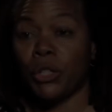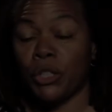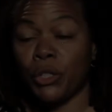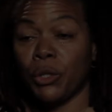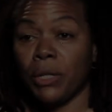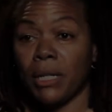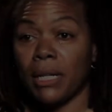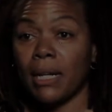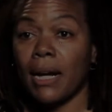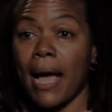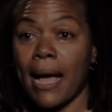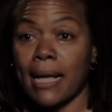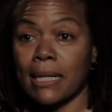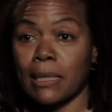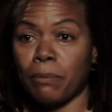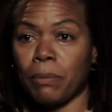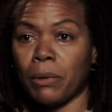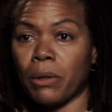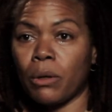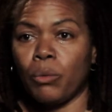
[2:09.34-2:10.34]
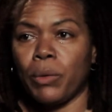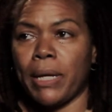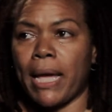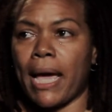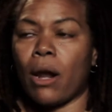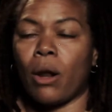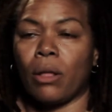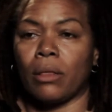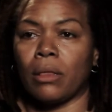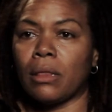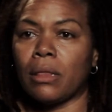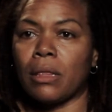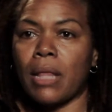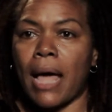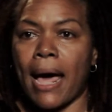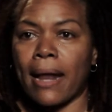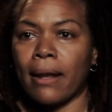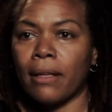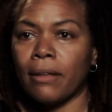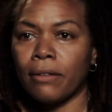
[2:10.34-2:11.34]
shooting in a hospital. We had a
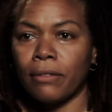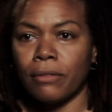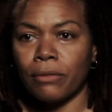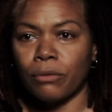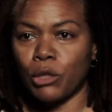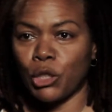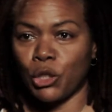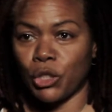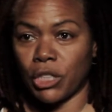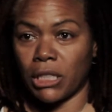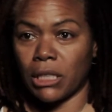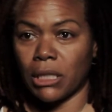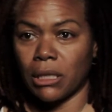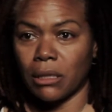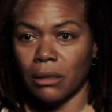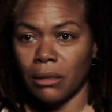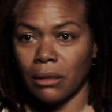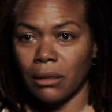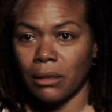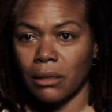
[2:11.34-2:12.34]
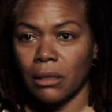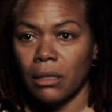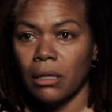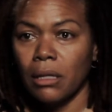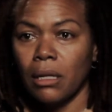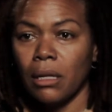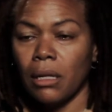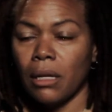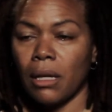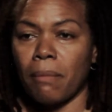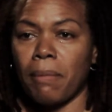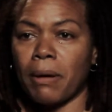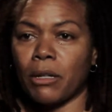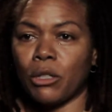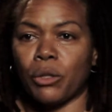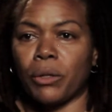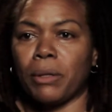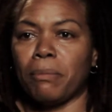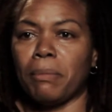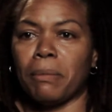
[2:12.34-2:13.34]
lot of restrictions about
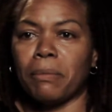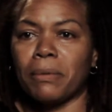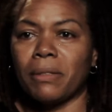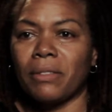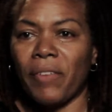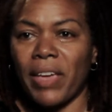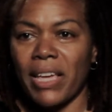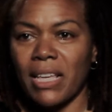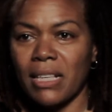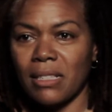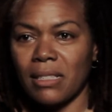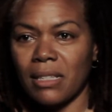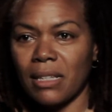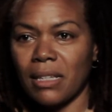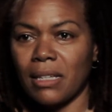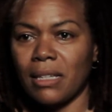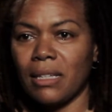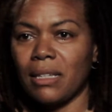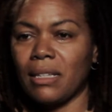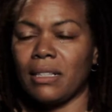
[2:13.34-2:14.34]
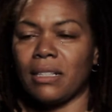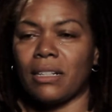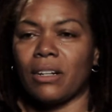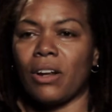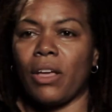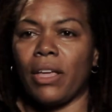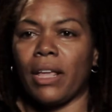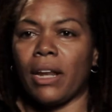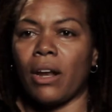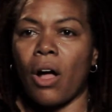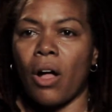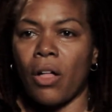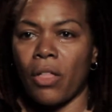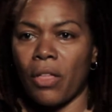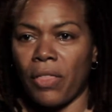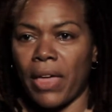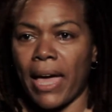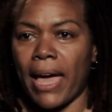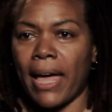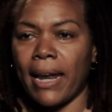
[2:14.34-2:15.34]
showing people's faces and all
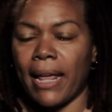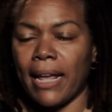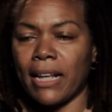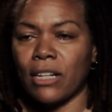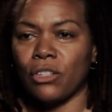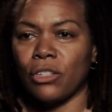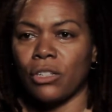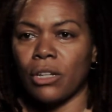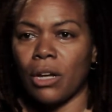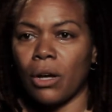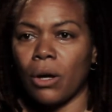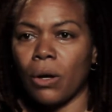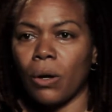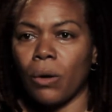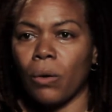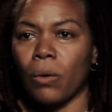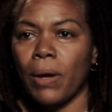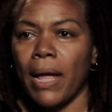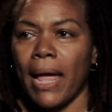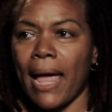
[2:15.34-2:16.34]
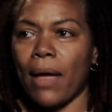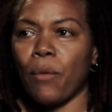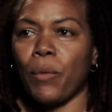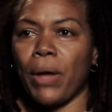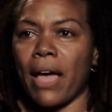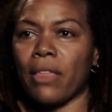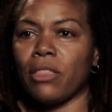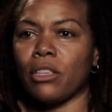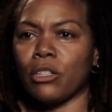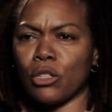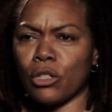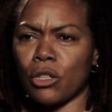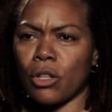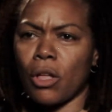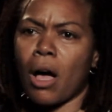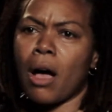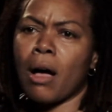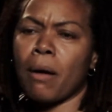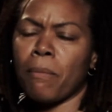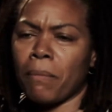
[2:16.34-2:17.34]
of that. And we had this
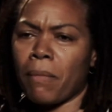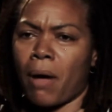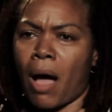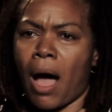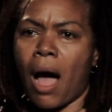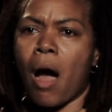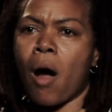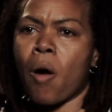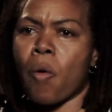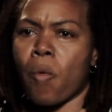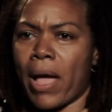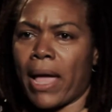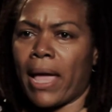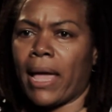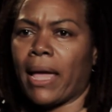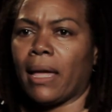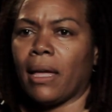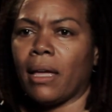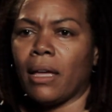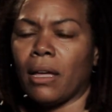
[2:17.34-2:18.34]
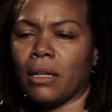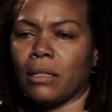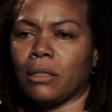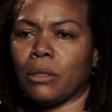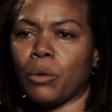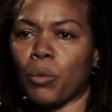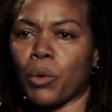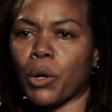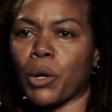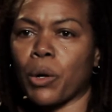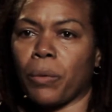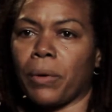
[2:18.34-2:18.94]
long hallway to work